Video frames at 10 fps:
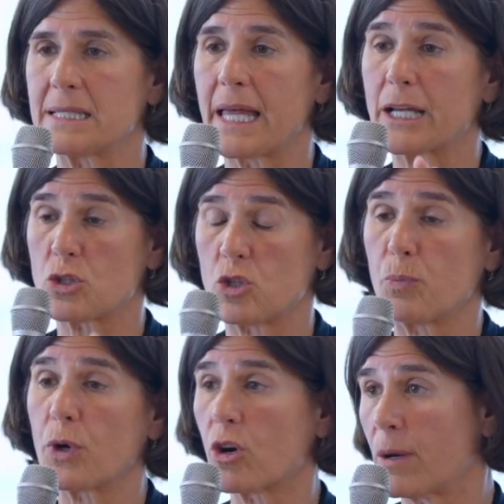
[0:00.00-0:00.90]
like
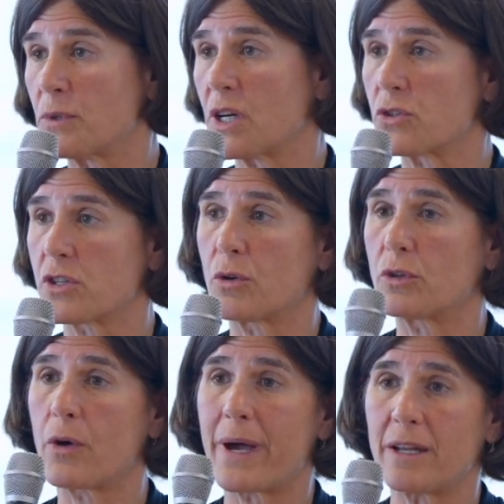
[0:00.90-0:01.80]
super crypto, so
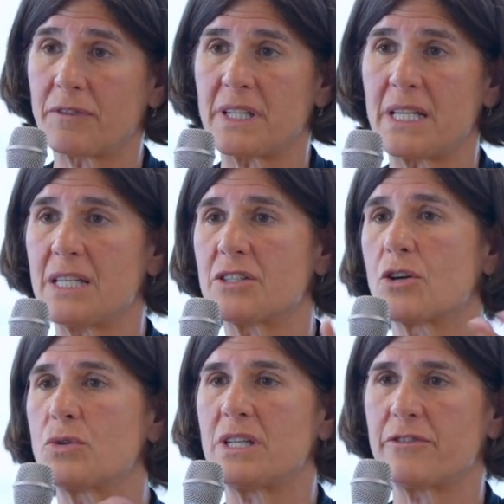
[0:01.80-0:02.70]
no NFTs,
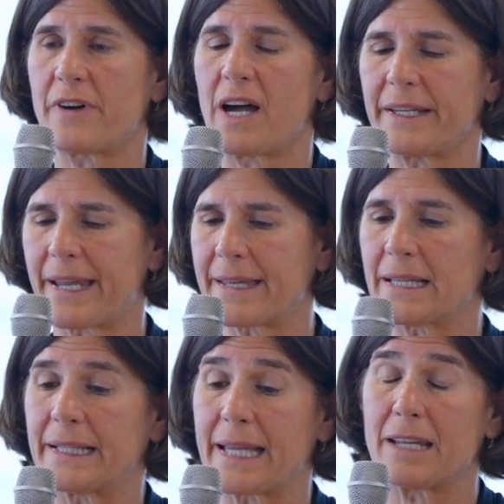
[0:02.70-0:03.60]
no DeFi, nothing
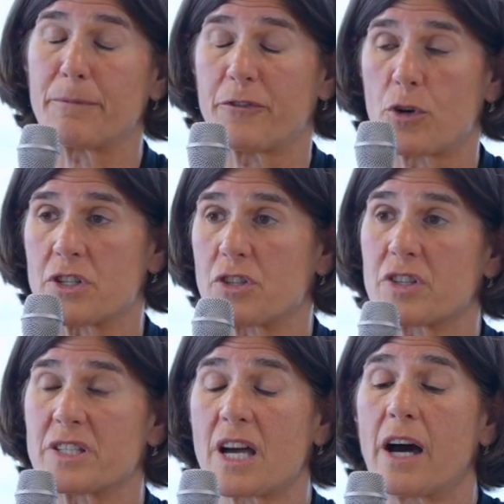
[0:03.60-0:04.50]
like that. But of course,
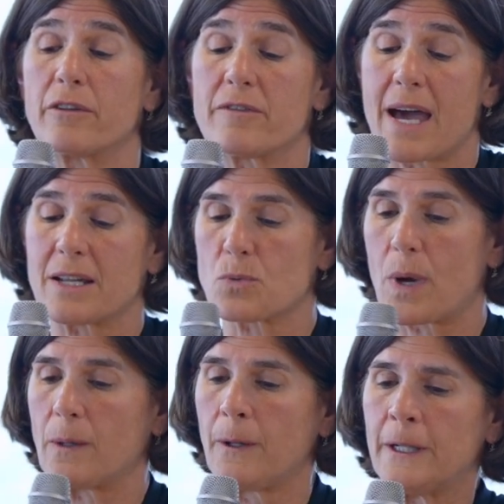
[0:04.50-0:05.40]
there's a ton of that as
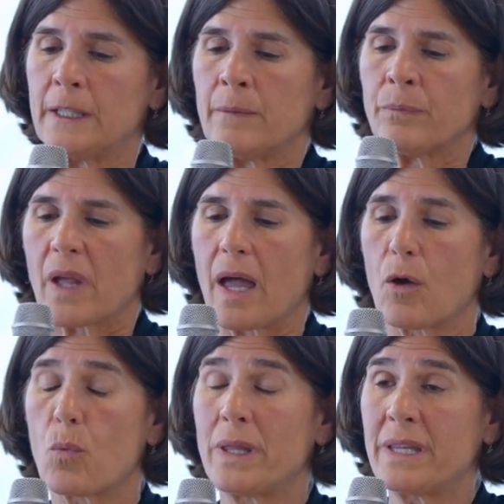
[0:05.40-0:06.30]
well.
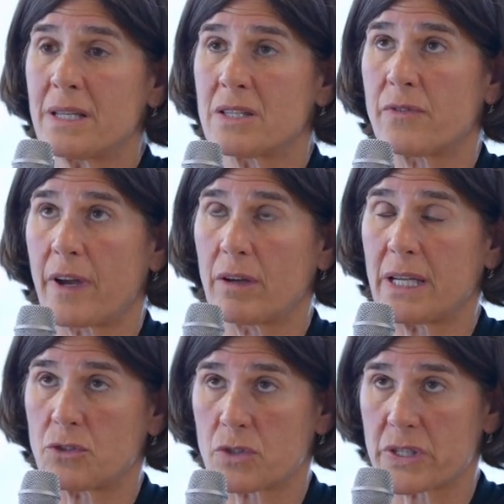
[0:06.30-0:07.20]
One that is very
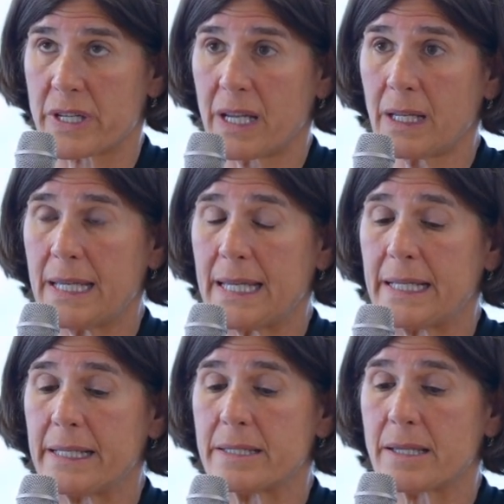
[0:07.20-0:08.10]
interesting
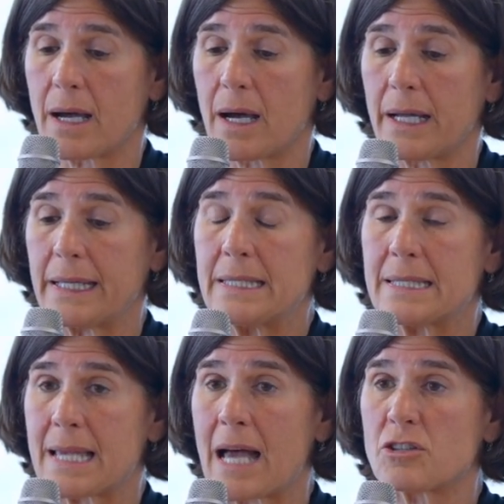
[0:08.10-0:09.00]
is in
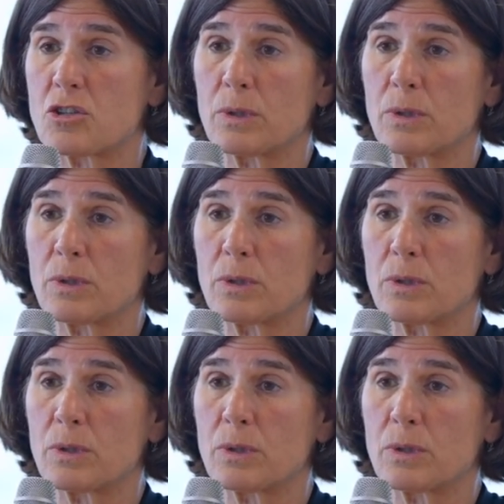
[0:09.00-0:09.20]
disaster